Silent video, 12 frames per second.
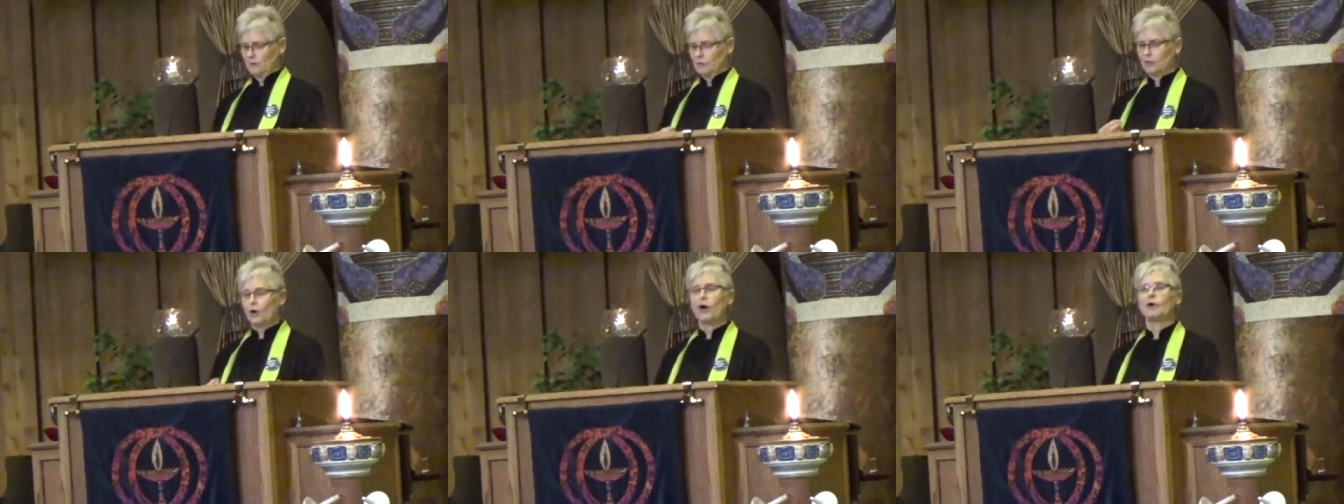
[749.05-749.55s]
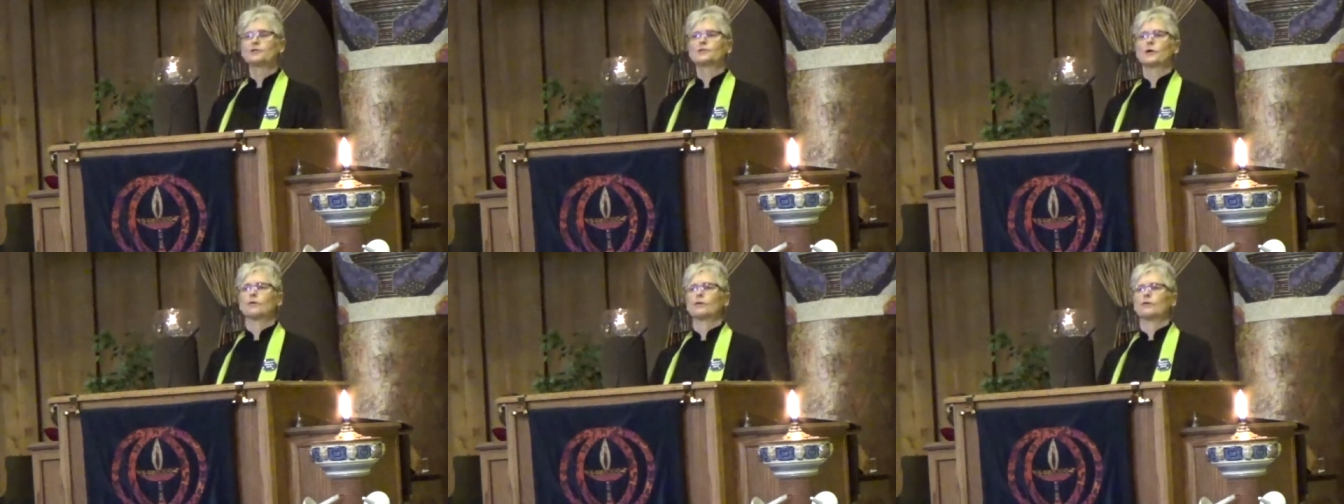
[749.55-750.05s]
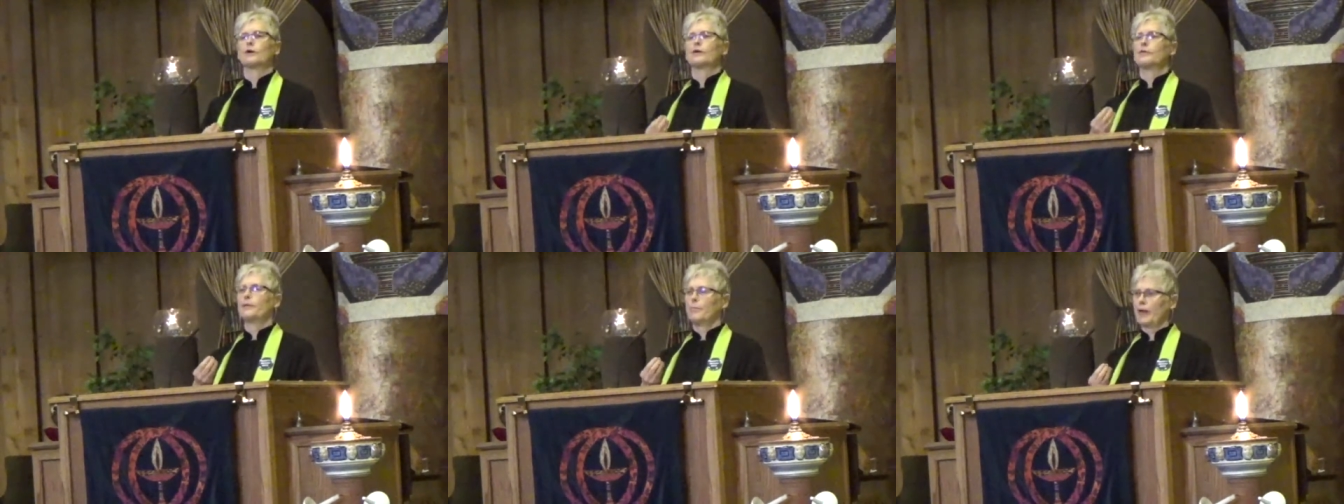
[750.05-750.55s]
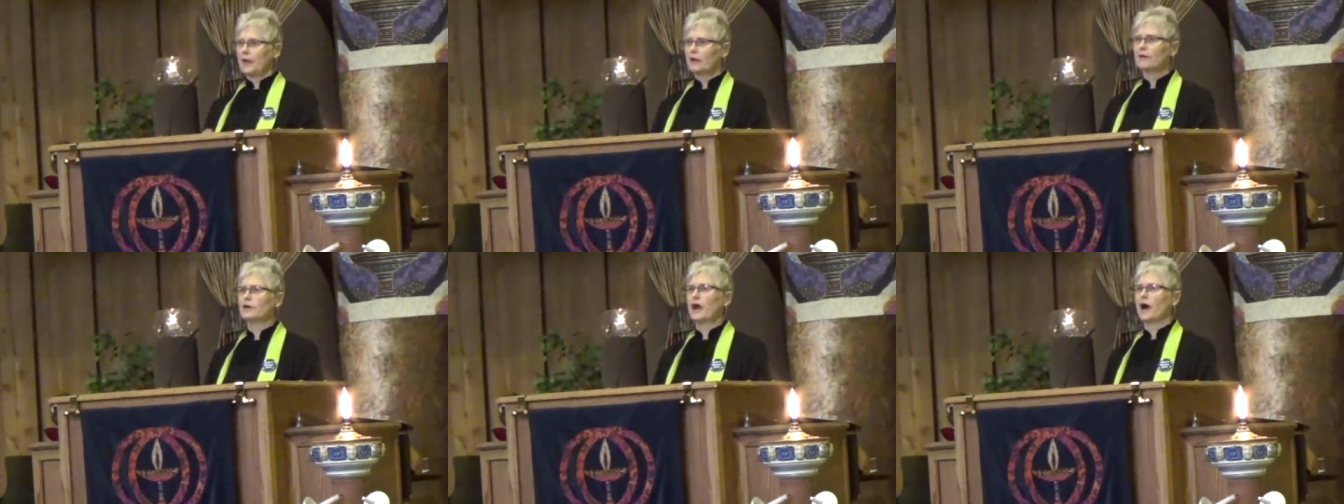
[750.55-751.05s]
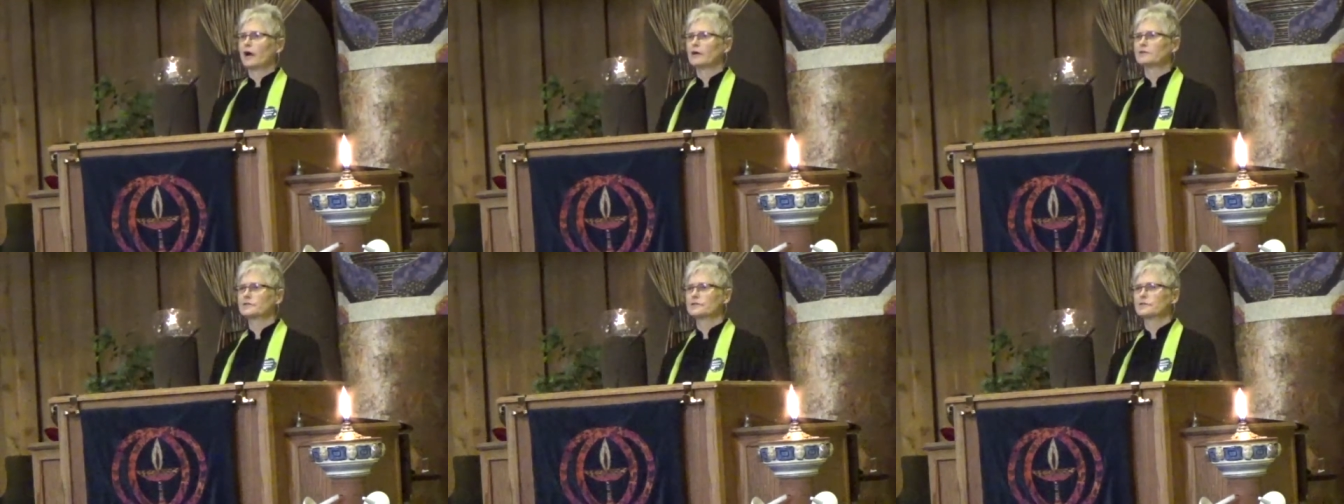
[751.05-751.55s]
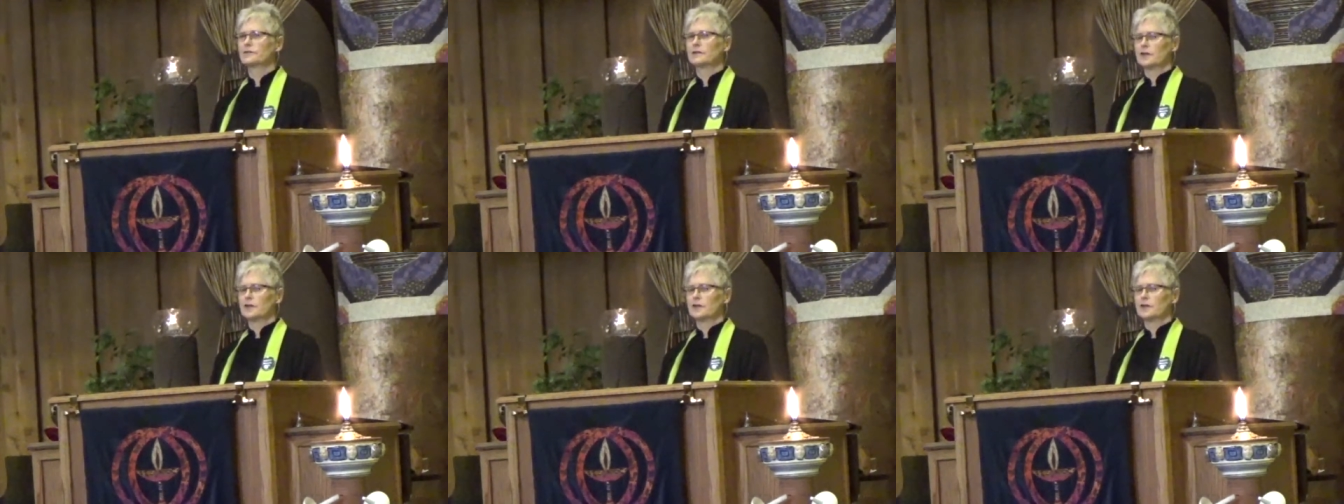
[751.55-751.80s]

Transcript: but also the paradox